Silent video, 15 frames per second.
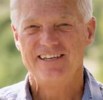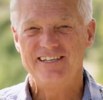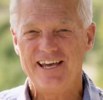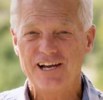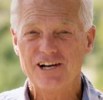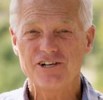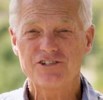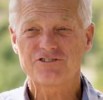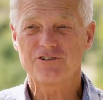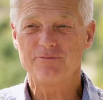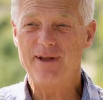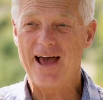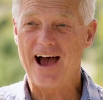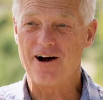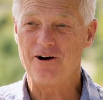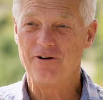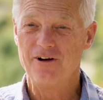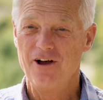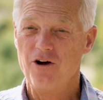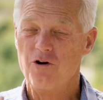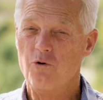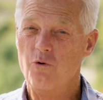Years from now,
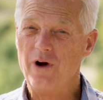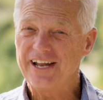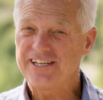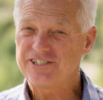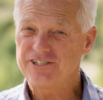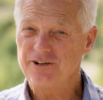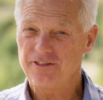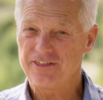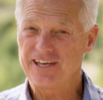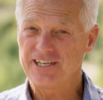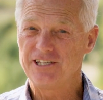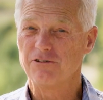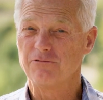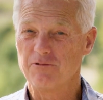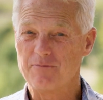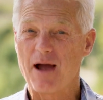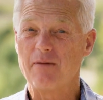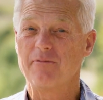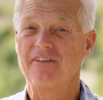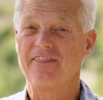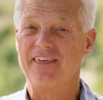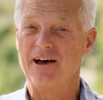which do you think you'll
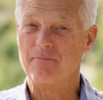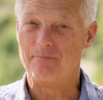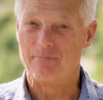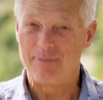remember the